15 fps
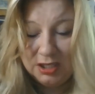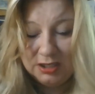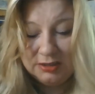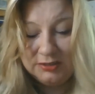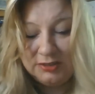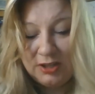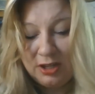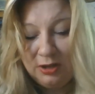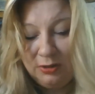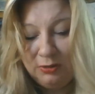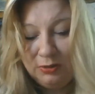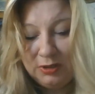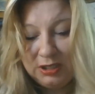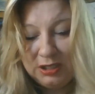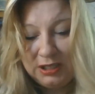
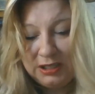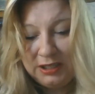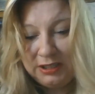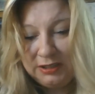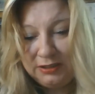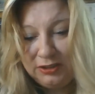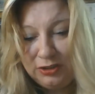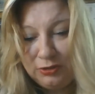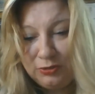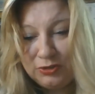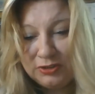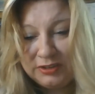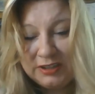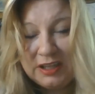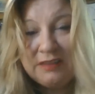So, and you
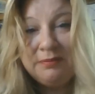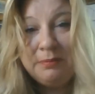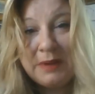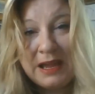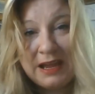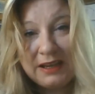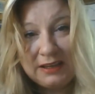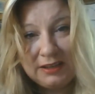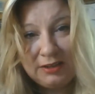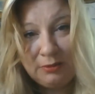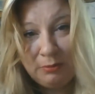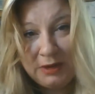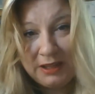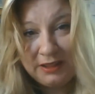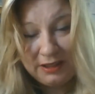just give back in the
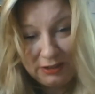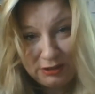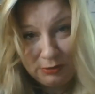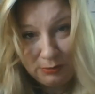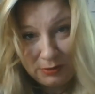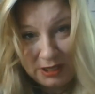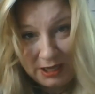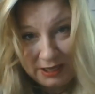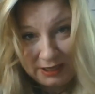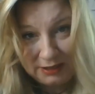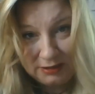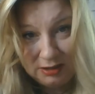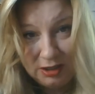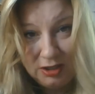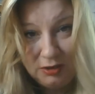way that you
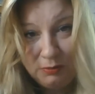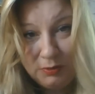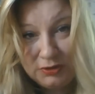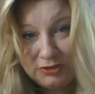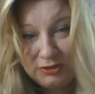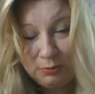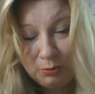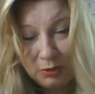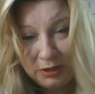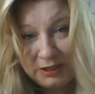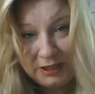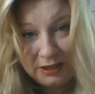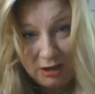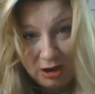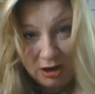can, which is
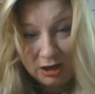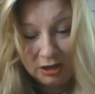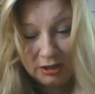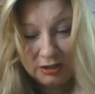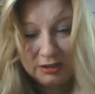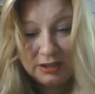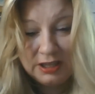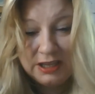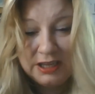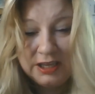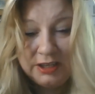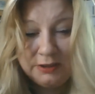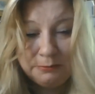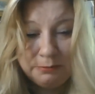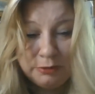working hard
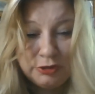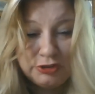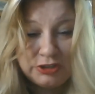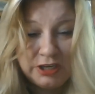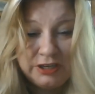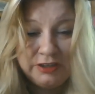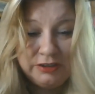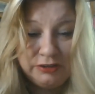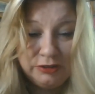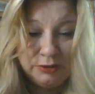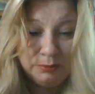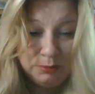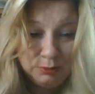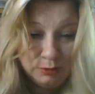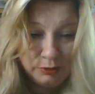and appreciating your
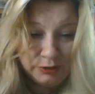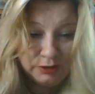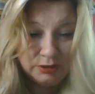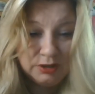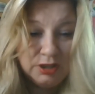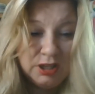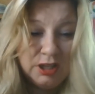employer.